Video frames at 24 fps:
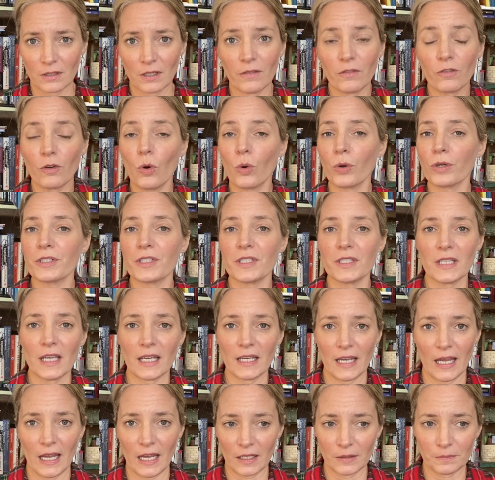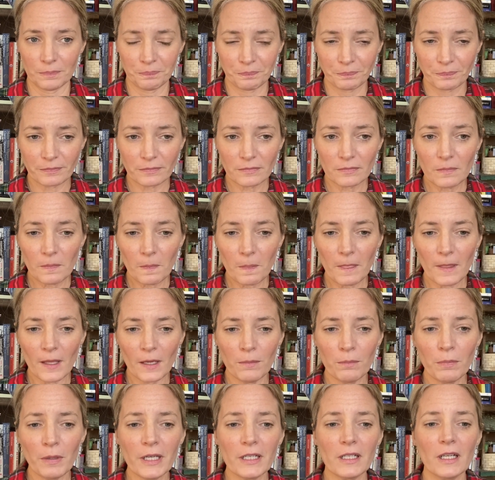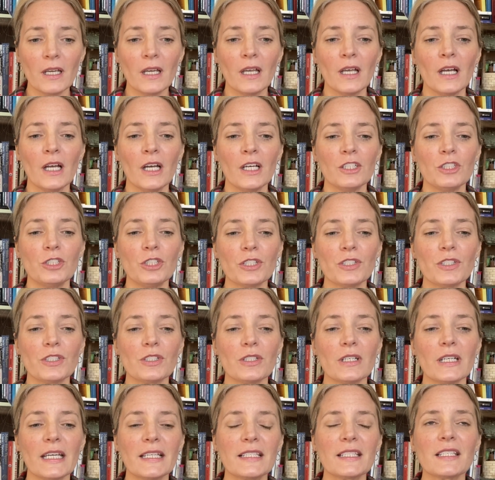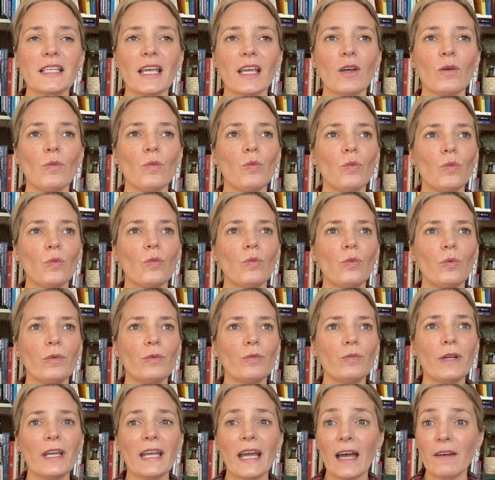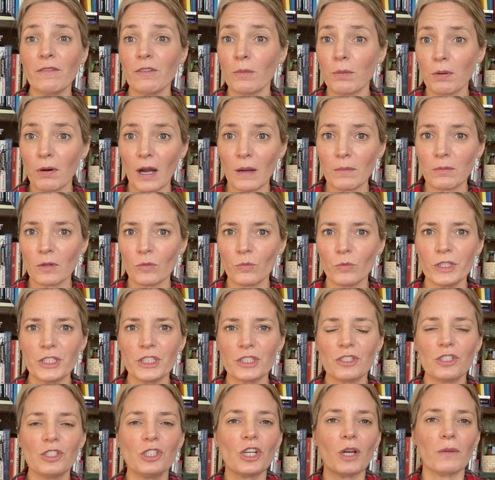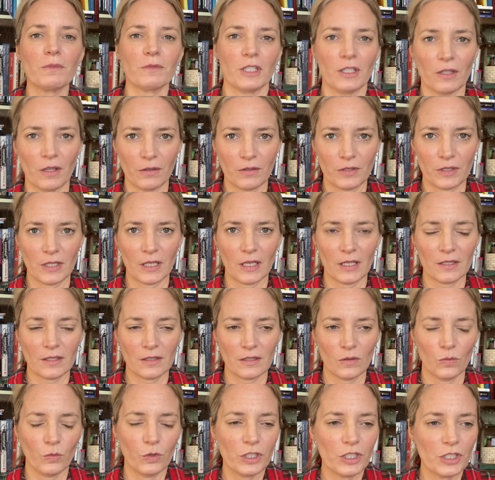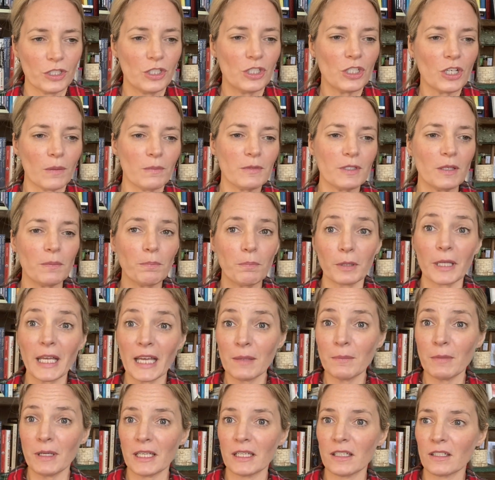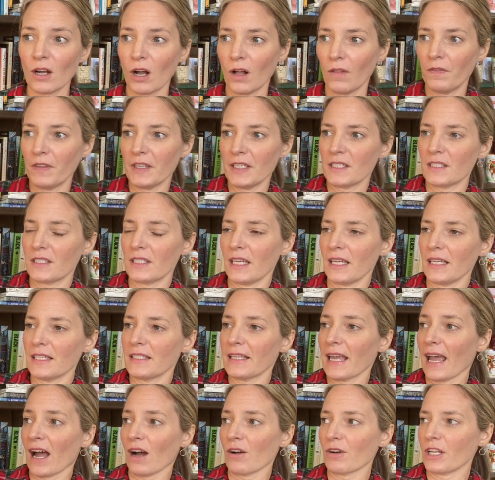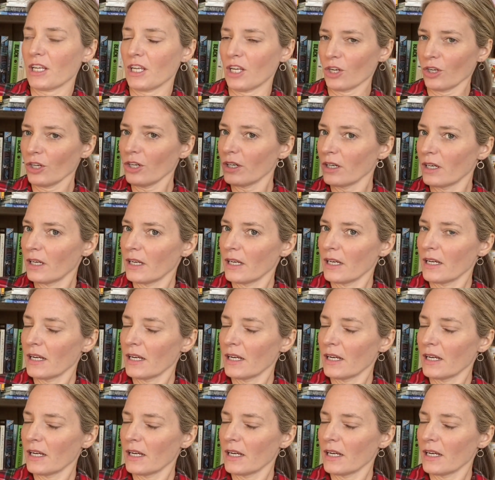Of course they can. But it's like when we have a problem, we just jump to those things. We just jump to blaming it on these things out here.